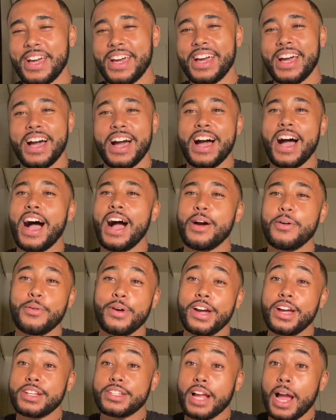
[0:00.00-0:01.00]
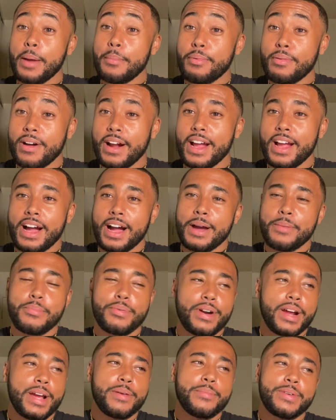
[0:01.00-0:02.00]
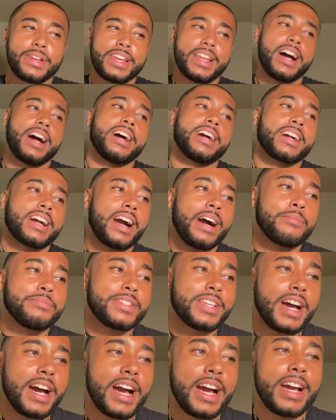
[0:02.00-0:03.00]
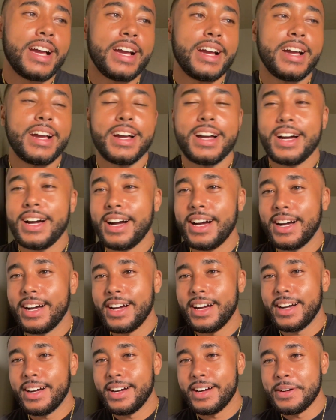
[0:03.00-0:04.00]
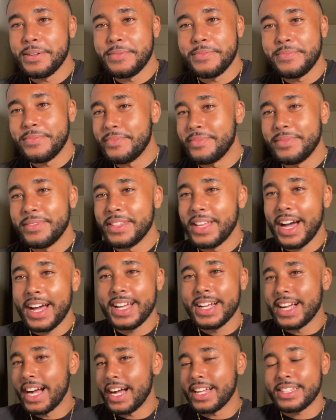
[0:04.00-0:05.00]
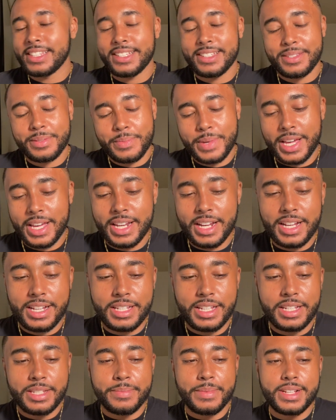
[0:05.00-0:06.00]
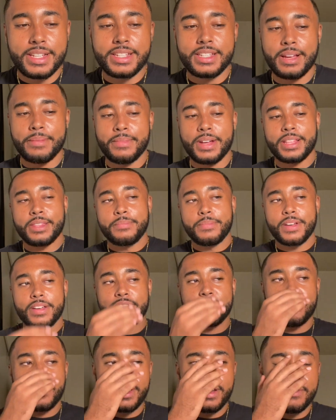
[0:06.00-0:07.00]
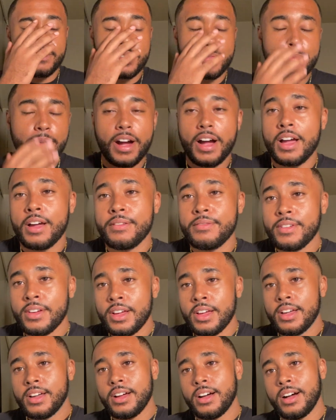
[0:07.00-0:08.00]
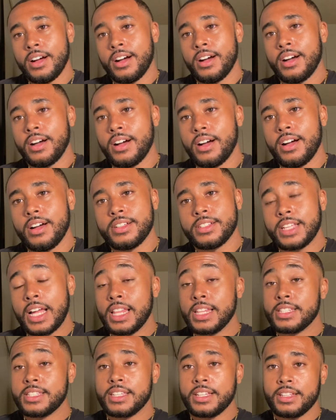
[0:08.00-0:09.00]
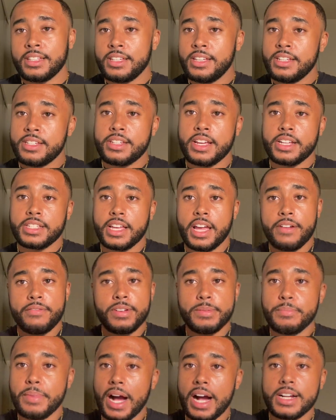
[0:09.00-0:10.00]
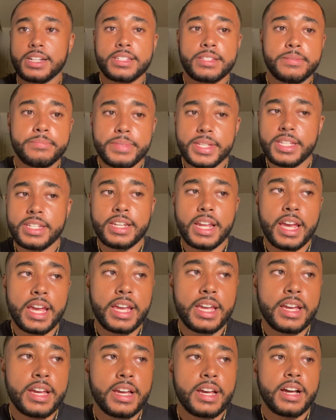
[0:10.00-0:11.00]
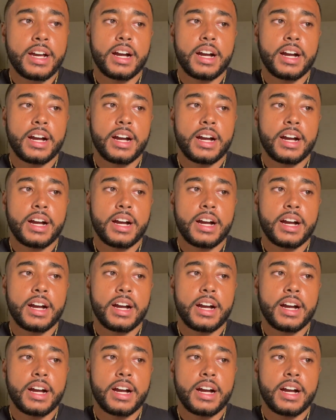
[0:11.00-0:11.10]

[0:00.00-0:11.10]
I pray, but nah, Khamzat. Nah, he got this, man. As much as I'm not the biggest fan of Chimaev, stylistically, he checks every box to beat Nate.